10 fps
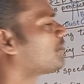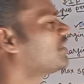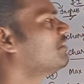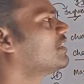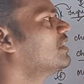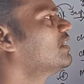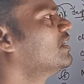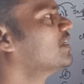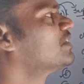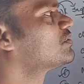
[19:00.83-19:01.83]
I am giving
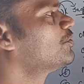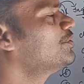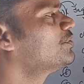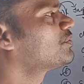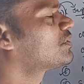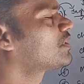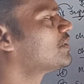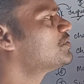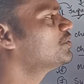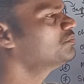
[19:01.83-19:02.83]
is going to
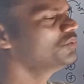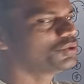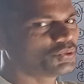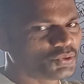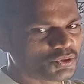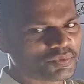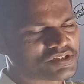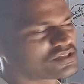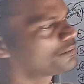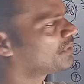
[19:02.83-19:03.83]
consume 2
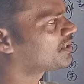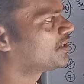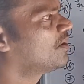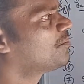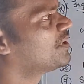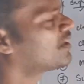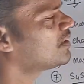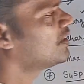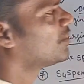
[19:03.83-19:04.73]
rupees per kilometer,